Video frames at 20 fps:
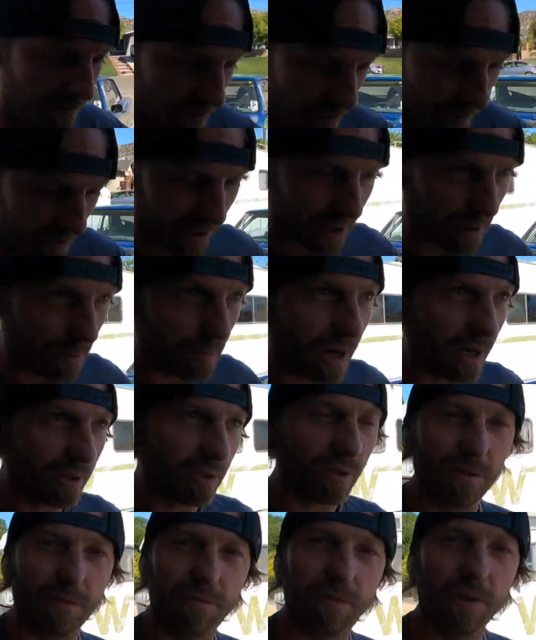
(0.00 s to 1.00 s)
for the
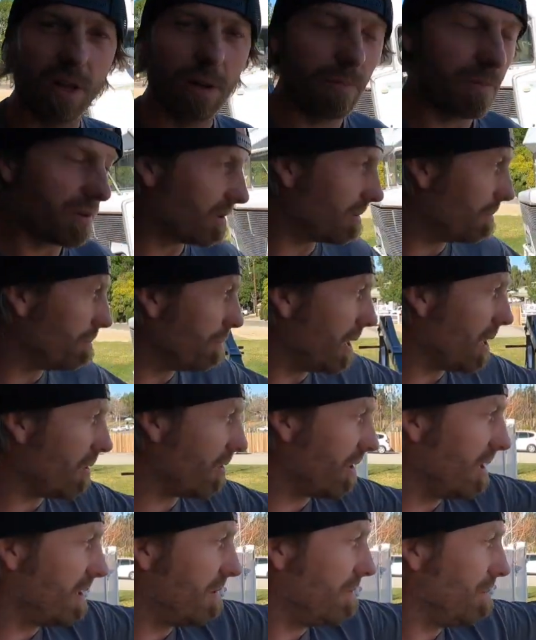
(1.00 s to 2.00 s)
compressor to fill up. We're going to
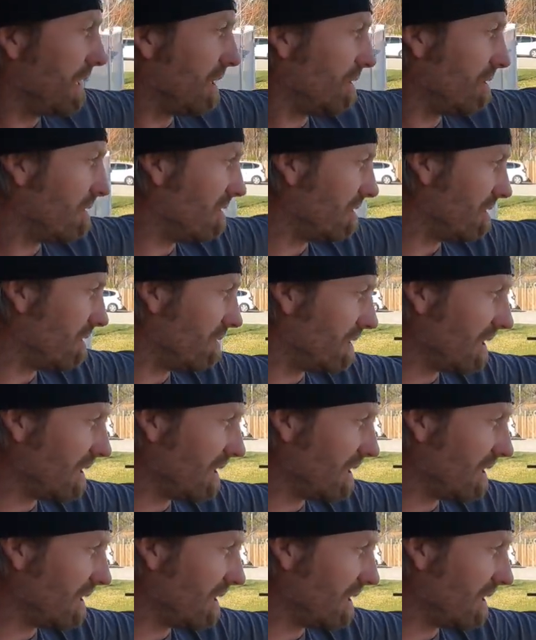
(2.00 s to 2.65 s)
blow that, make sure there's no